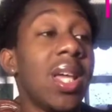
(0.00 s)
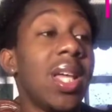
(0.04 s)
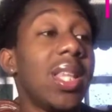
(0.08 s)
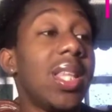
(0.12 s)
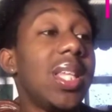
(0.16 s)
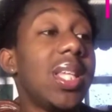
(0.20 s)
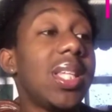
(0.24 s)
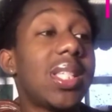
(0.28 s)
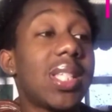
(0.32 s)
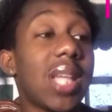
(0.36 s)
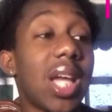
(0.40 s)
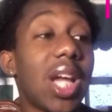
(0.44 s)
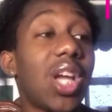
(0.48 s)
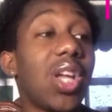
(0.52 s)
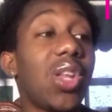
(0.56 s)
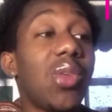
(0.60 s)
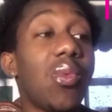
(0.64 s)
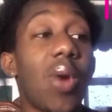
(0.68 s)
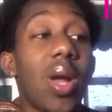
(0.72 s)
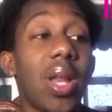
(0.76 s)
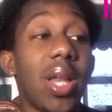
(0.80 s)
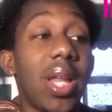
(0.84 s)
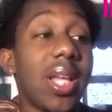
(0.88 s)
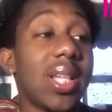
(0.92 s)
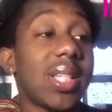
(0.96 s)
The second
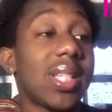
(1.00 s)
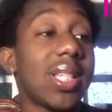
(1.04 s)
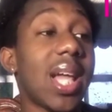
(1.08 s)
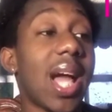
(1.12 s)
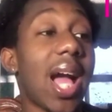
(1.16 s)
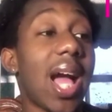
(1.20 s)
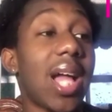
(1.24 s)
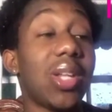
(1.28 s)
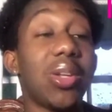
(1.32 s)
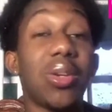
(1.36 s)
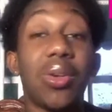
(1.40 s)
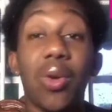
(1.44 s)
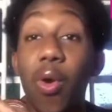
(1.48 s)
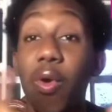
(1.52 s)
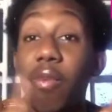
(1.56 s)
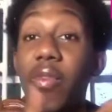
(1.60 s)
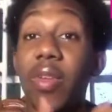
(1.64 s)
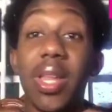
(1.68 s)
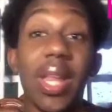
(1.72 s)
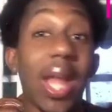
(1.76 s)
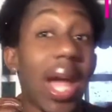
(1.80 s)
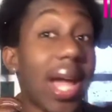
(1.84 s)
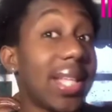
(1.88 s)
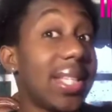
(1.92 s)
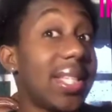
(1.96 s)
one is that
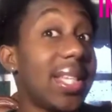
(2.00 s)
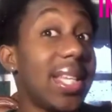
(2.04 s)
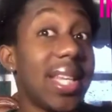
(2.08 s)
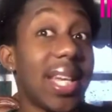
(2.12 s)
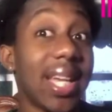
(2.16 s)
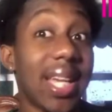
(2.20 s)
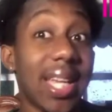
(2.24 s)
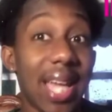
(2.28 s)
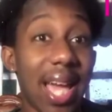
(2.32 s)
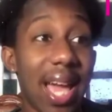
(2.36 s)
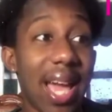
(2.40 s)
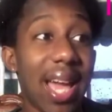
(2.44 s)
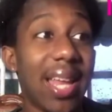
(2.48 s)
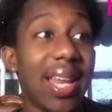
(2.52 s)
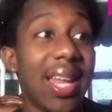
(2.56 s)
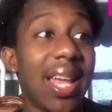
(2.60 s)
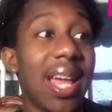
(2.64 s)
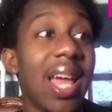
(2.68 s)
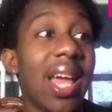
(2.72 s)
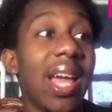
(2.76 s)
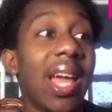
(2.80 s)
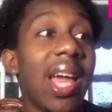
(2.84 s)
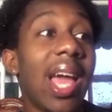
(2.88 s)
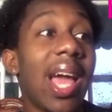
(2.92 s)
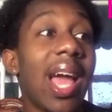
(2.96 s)
COVID-19 again
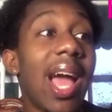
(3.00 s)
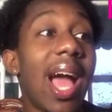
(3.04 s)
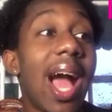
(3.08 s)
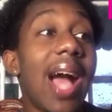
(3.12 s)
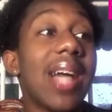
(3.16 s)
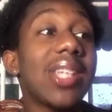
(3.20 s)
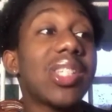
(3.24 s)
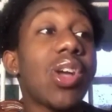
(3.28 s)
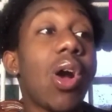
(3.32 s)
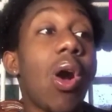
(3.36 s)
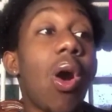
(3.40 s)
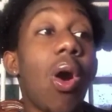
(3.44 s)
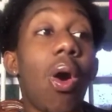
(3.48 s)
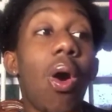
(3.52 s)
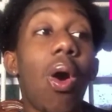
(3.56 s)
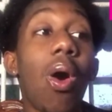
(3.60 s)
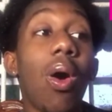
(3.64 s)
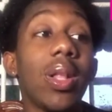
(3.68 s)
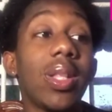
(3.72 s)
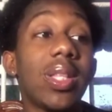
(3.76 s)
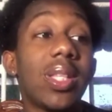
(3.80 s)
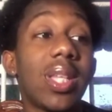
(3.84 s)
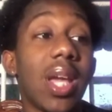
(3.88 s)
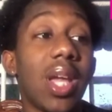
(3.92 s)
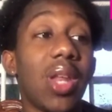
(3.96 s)
has
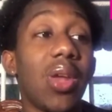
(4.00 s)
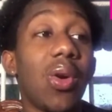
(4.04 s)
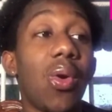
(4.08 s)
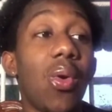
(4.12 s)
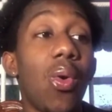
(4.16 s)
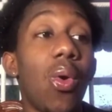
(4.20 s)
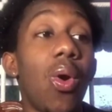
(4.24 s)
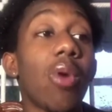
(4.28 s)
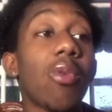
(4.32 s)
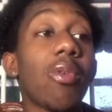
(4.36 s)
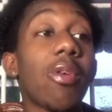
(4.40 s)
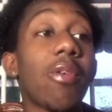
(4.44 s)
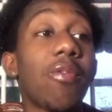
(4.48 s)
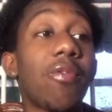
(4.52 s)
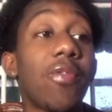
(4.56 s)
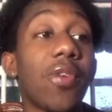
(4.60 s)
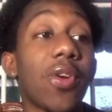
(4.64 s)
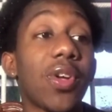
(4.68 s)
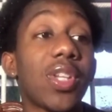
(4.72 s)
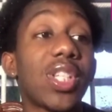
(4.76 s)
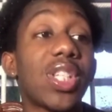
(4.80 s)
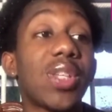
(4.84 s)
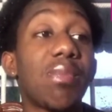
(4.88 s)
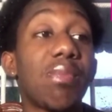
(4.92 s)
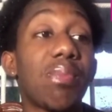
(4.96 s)
halted or
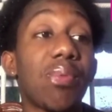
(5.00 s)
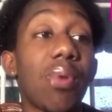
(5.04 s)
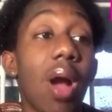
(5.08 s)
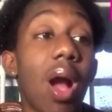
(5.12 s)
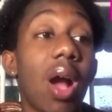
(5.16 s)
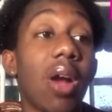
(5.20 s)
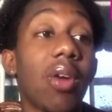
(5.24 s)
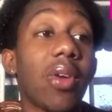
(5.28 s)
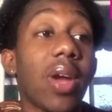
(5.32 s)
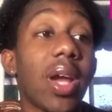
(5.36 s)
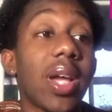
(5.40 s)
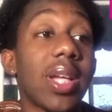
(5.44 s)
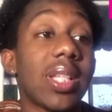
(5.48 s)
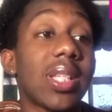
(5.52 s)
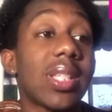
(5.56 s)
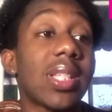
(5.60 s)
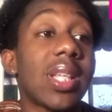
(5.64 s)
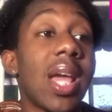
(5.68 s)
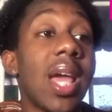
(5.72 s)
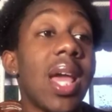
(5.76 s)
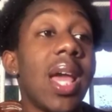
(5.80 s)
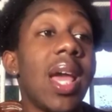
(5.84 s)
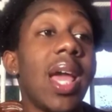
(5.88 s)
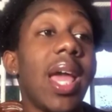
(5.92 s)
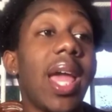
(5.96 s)
reversed progress
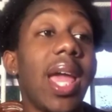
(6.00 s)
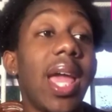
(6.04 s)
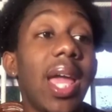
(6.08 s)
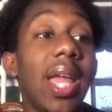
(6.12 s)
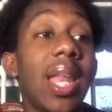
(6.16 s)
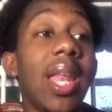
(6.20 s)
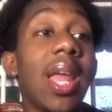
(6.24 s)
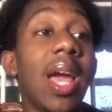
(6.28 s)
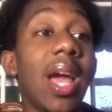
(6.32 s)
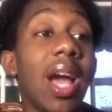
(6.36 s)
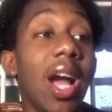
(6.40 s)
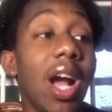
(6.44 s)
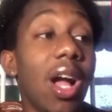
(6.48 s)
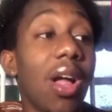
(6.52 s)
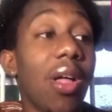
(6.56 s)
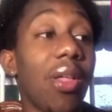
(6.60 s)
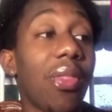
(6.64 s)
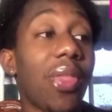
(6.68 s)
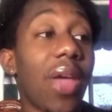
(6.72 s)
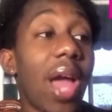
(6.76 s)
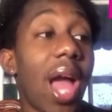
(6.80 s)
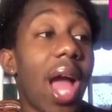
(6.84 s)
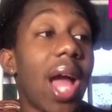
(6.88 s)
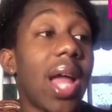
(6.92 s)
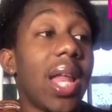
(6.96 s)
in
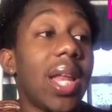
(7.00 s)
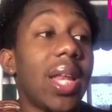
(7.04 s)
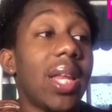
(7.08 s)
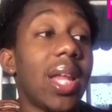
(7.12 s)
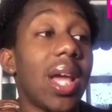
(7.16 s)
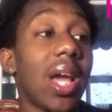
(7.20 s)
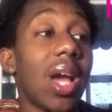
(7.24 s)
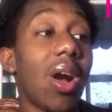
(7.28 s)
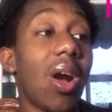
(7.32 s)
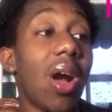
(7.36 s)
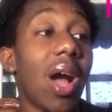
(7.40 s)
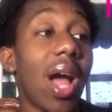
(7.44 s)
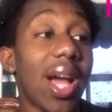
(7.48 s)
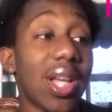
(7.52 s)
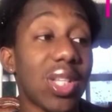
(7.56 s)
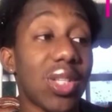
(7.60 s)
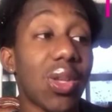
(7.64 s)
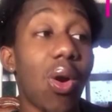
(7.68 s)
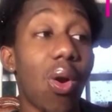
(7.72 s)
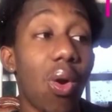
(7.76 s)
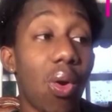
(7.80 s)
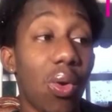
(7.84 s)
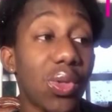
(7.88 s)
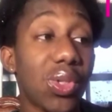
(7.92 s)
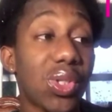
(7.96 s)
health and has
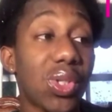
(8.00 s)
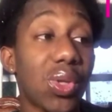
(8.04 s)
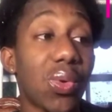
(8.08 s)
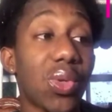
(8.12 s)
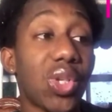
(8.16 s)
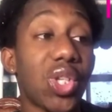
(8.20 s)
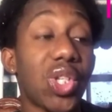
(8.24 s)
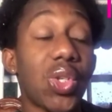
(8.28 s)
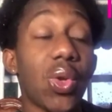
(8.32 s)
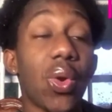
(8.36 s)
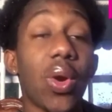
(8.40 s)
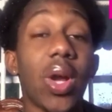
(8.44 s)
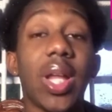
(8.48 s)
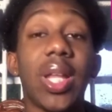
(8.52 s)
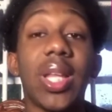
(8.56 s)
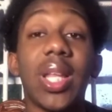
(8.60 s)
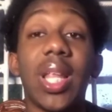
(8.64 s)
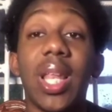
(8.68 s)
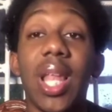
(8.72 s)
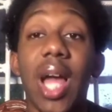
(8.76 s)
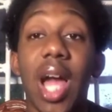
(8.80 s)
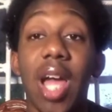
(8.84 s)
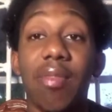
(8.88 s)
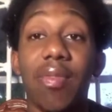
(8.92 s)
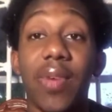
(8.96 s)
also shortened the
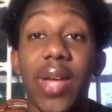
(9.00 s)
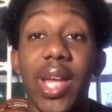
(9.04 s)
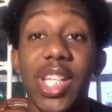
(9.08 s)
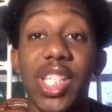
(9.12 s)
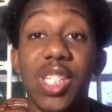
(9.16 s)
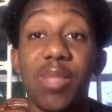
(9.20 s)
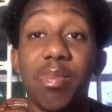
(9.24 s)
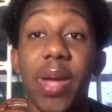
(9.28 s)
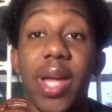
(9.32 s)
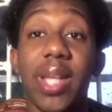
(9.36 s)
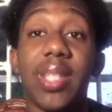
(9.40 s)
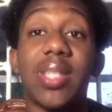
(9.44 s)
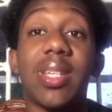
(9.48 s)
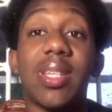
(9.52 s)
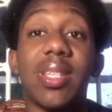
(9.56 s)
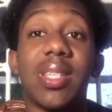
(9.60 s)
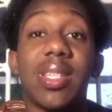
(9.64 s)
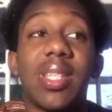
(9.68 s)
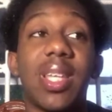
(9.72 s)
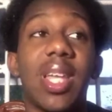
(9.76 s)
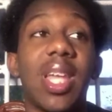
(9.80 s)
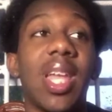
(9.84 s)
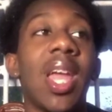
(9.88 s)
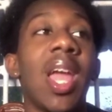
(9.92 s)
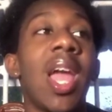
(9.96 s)
life
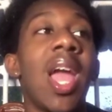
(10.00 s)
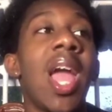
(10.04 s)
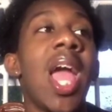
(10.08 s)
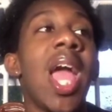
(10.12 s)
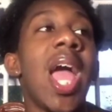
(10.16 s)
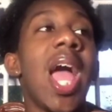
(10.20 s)
expectancy.